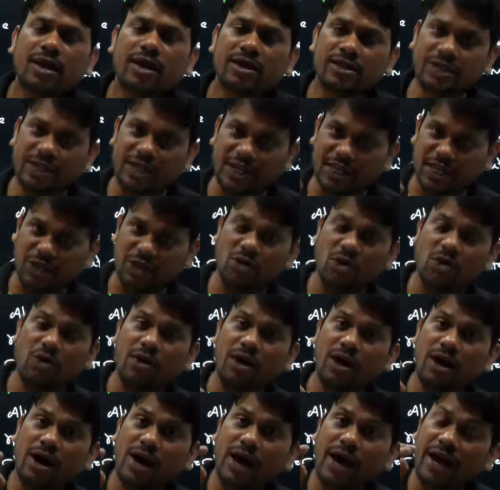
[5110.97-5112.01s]
GTO
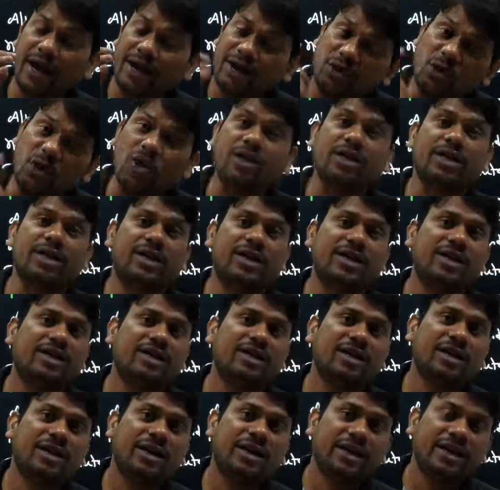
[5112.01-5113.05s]
anode current
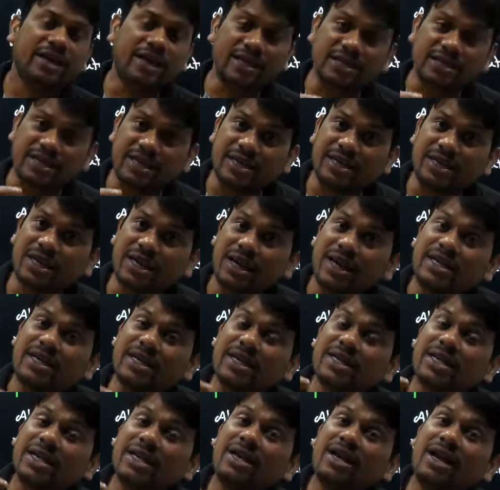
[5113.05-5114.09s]
is greater
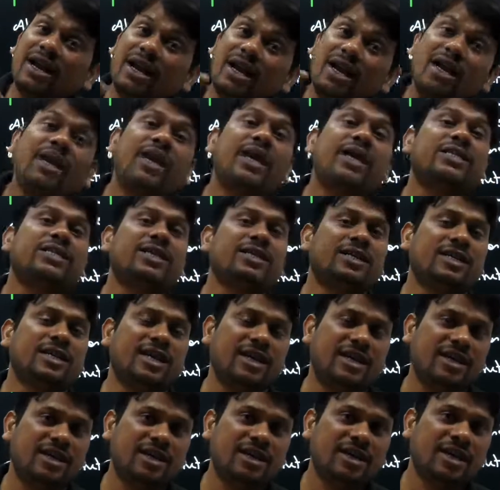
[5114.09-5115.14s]
than latching
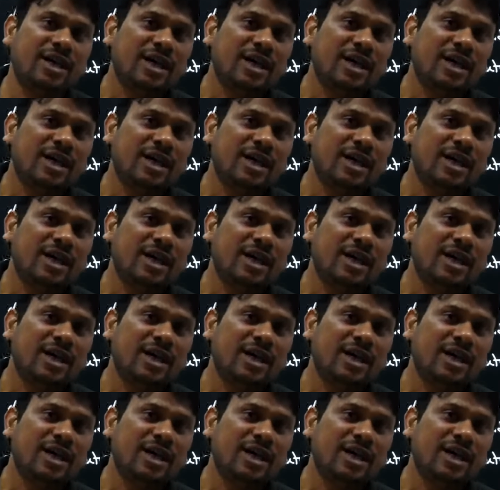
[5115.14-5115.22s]
current,